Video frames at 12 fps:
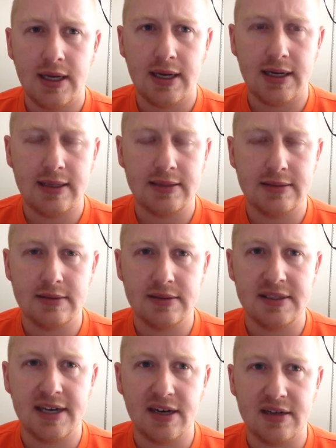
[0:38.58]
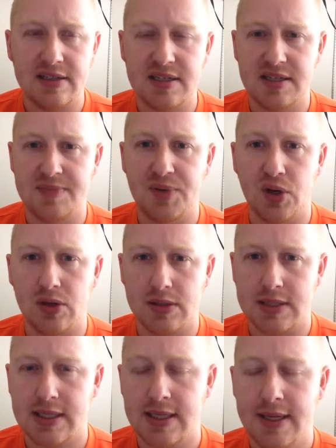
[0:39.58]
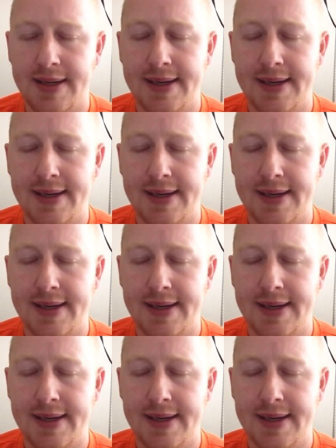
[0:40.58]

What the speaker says: Darren Sproles.